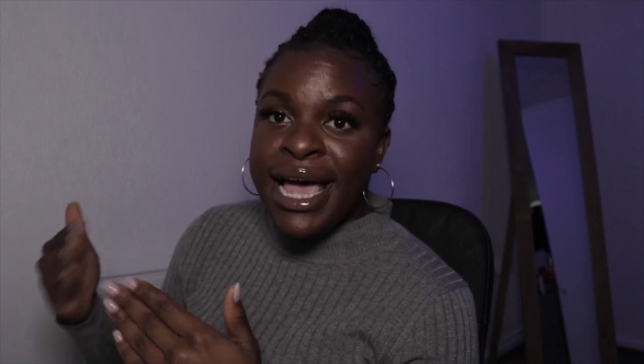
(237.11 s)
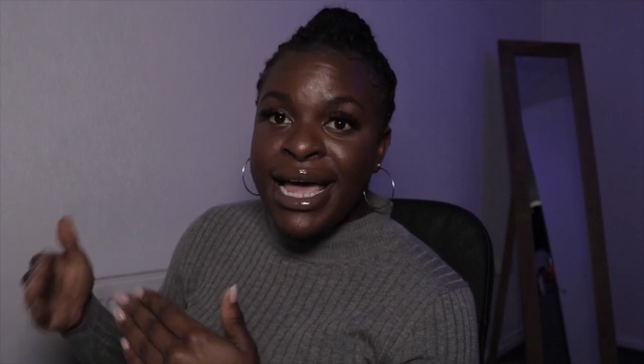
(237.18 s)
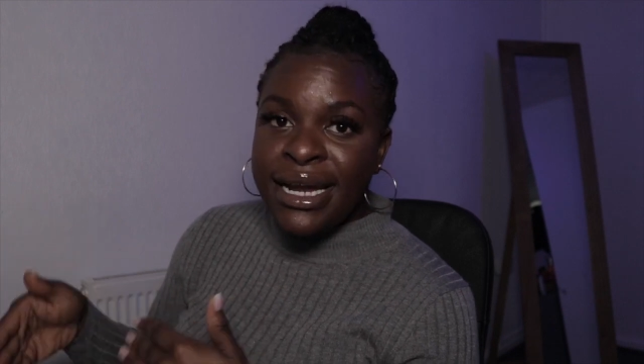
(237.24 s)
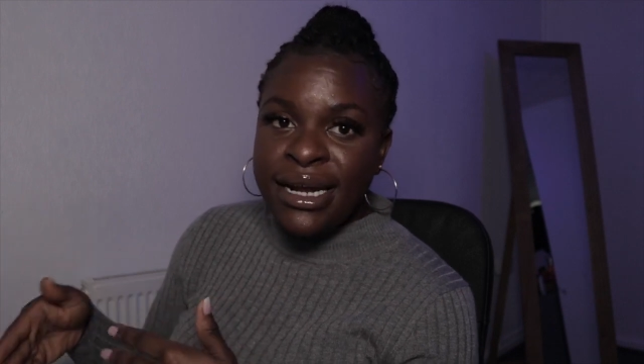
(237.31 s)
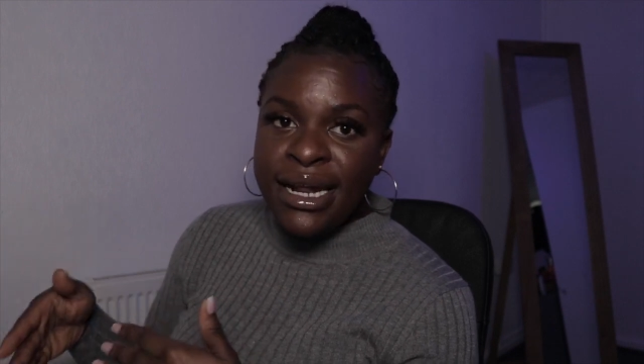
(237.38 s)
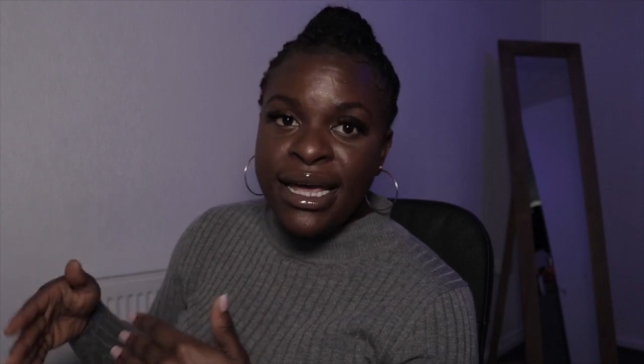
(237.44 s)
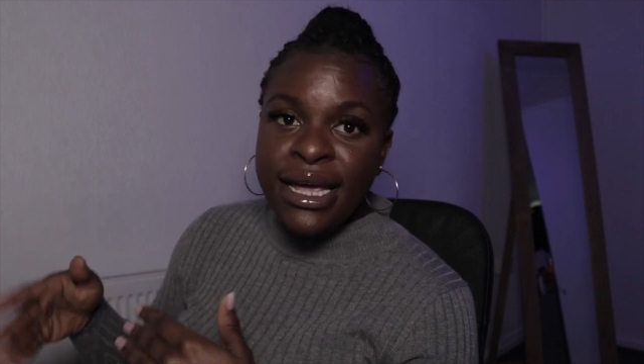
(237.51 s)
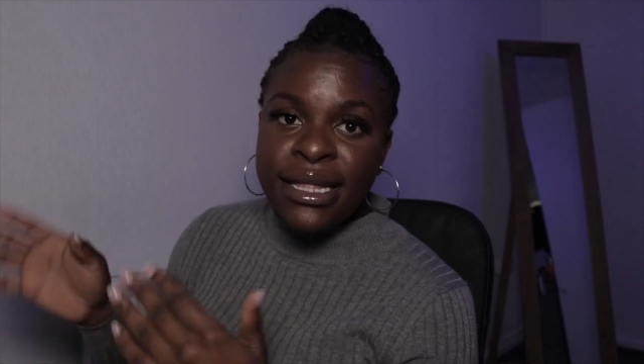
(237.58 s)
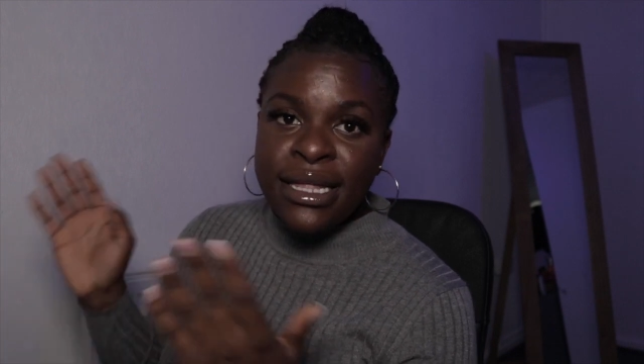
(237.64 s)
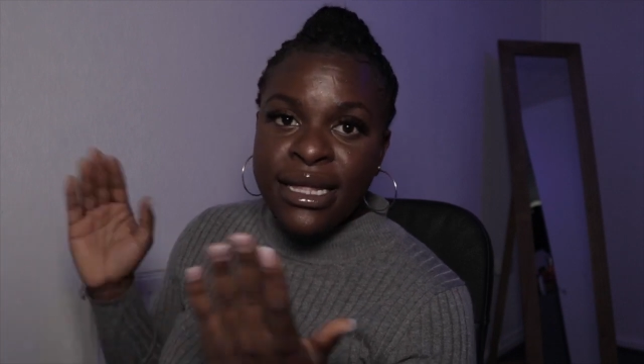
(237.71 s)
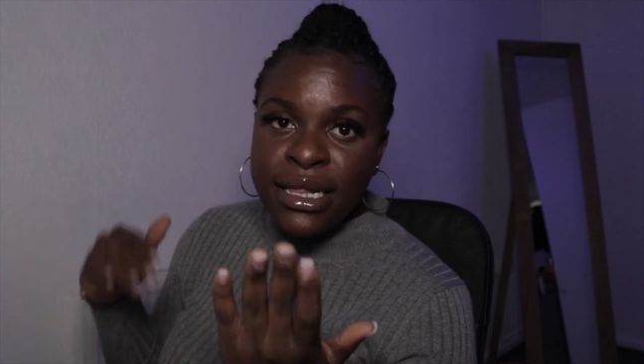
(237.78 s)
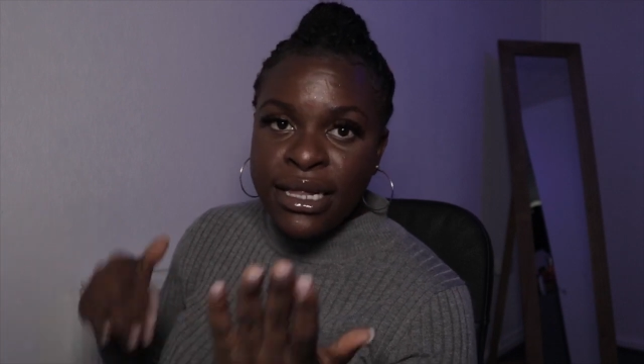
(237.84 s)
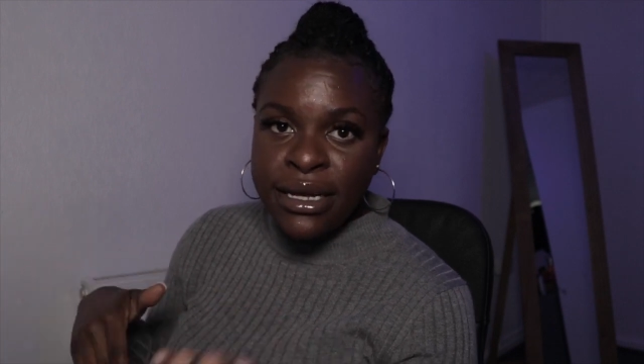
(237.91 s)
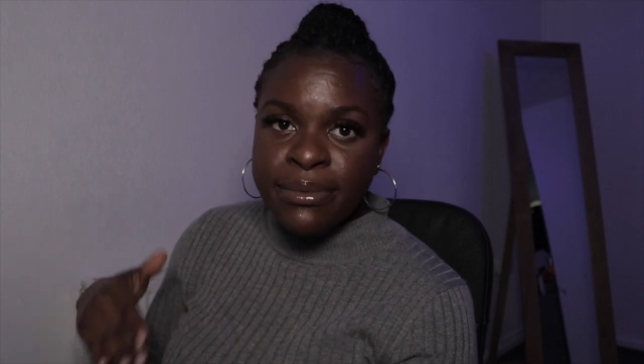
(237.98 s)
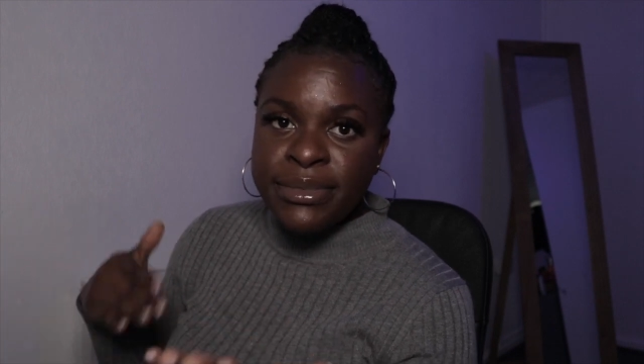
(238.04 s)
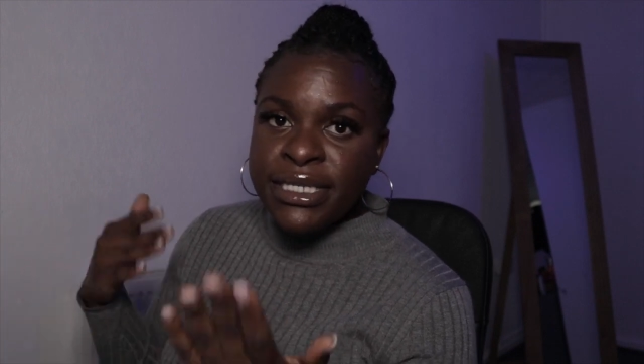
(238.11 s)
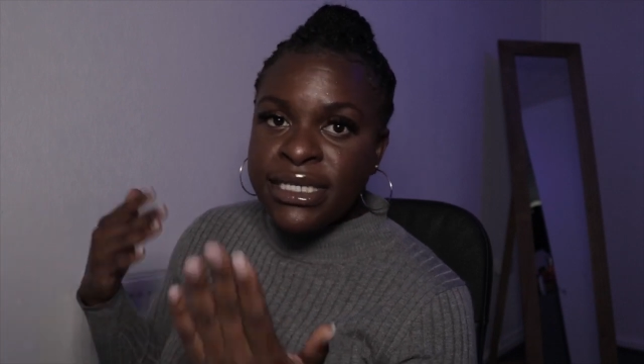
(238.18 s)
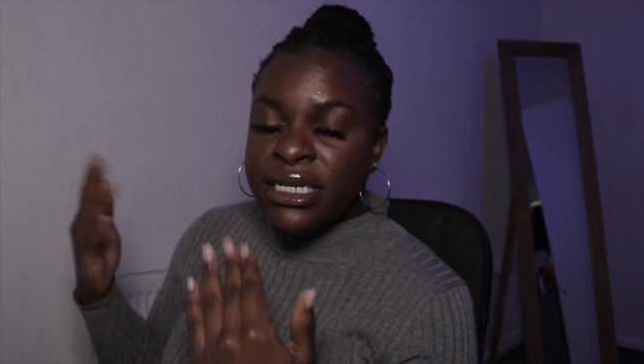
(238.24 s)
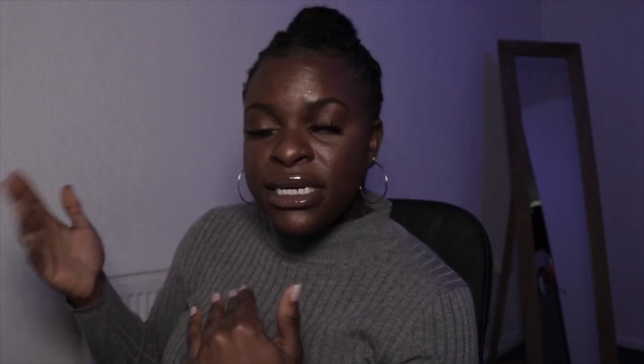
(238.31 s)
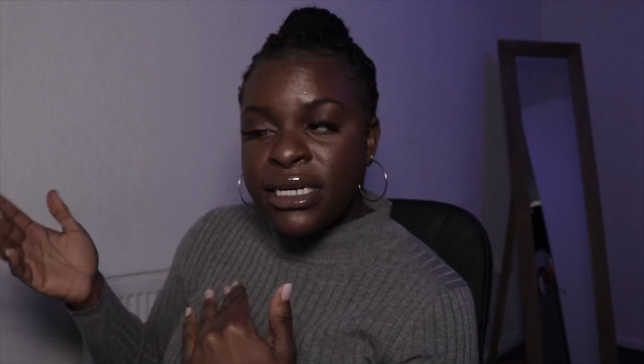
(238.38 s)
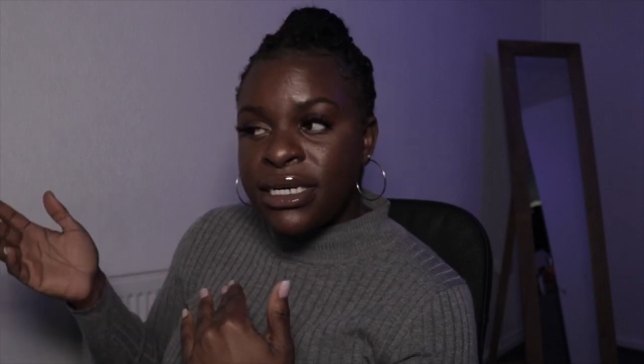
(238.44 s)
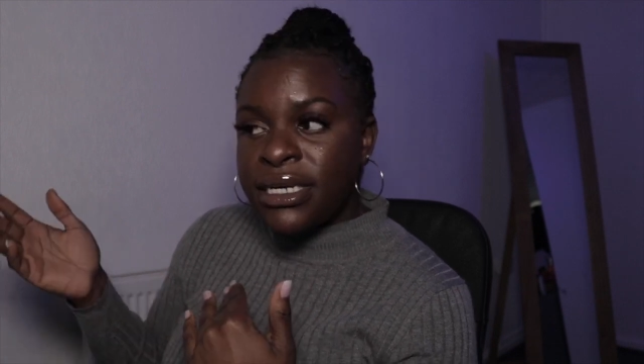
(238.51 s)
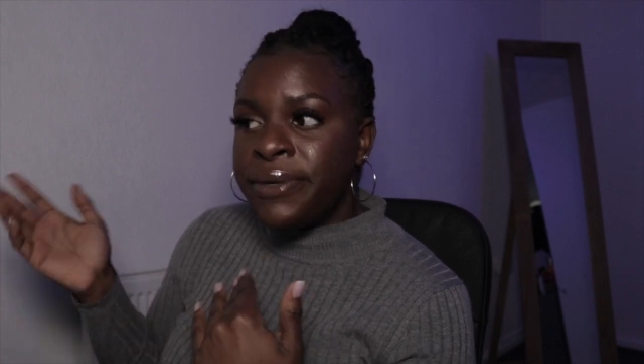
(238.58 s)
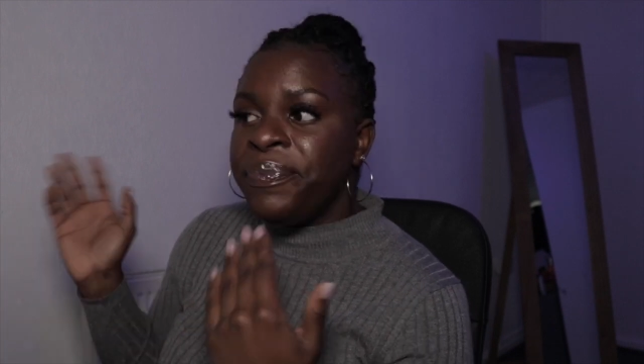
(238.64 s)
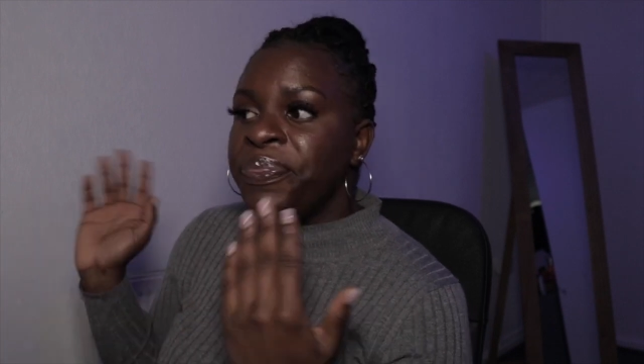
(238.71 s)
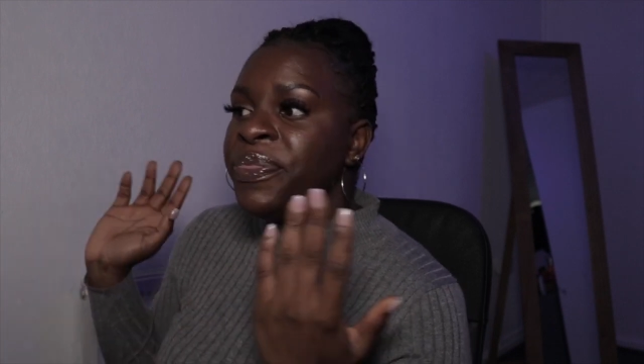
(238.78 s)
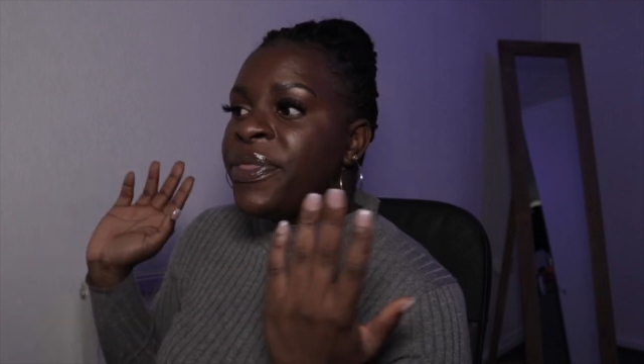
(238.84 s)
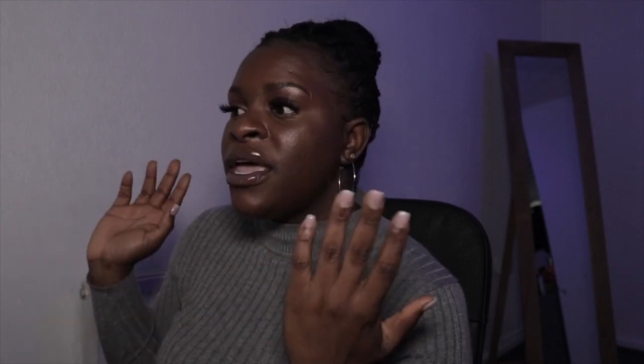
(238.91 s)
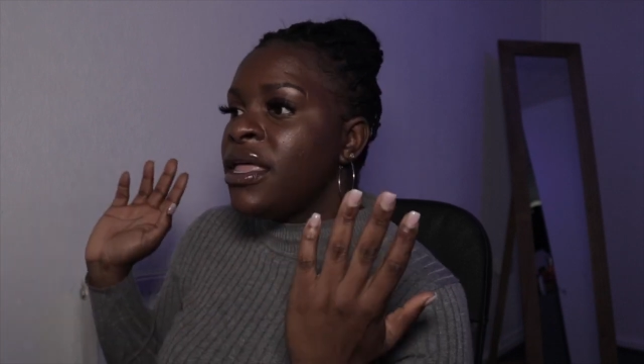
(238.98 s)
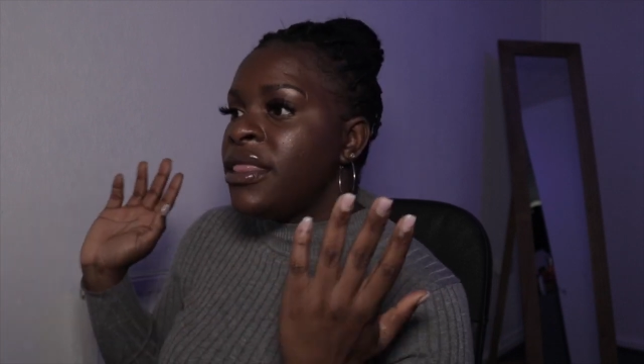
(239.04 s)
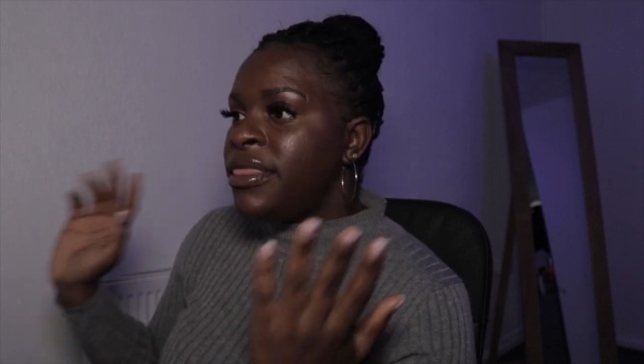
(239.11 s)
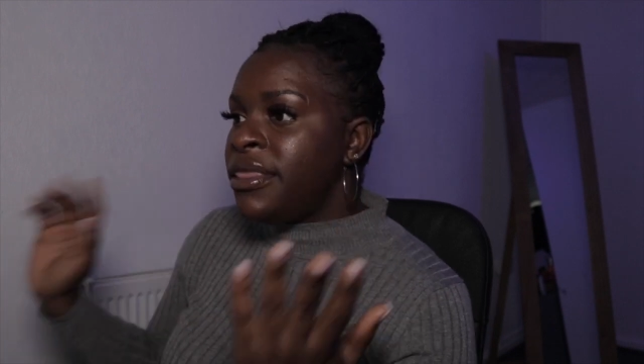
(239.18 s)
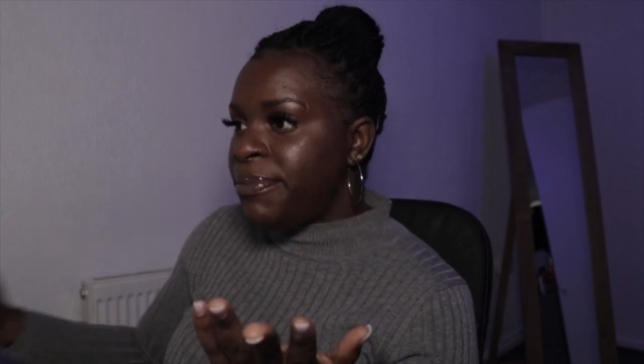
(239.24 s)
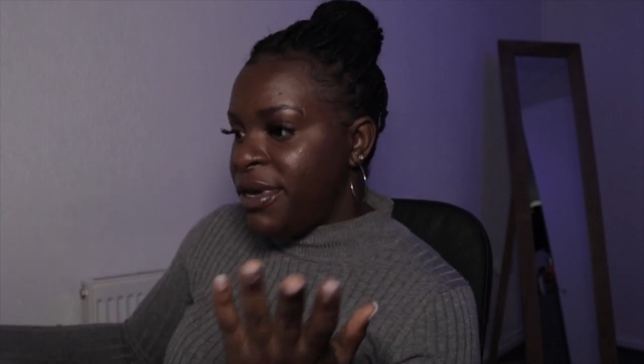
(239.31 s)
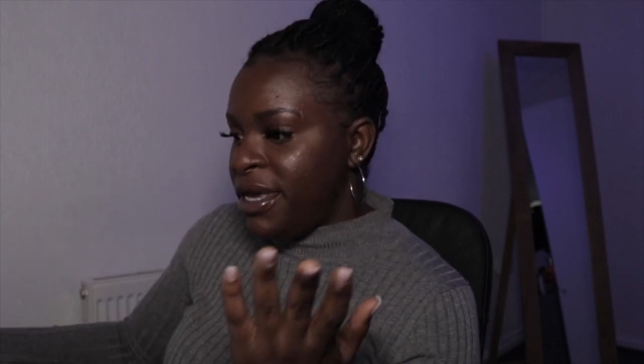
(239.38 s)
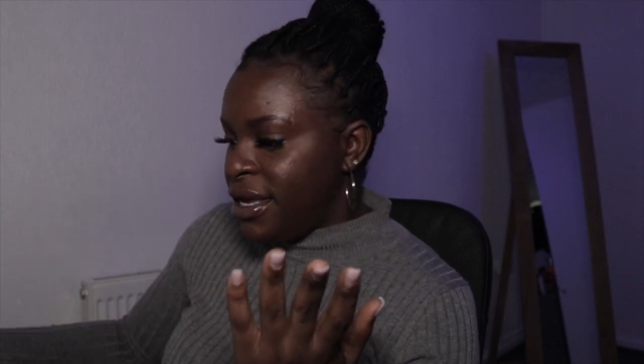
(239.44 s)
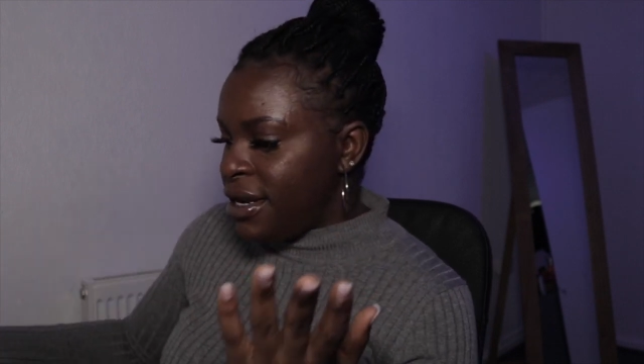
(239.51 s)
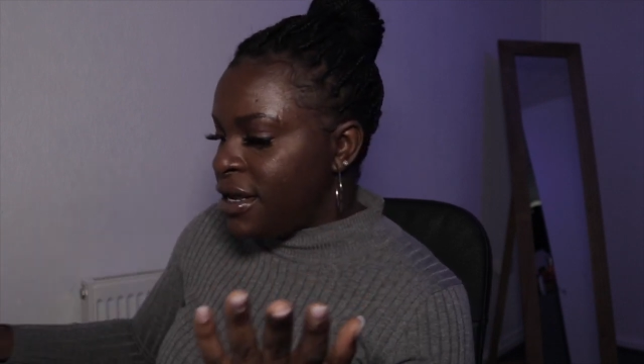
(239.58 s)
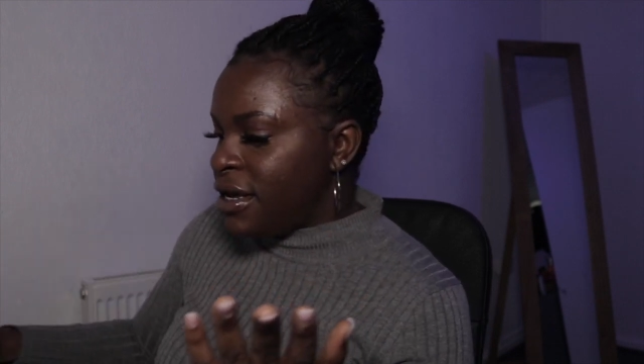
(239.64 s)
editing the clips to the beat.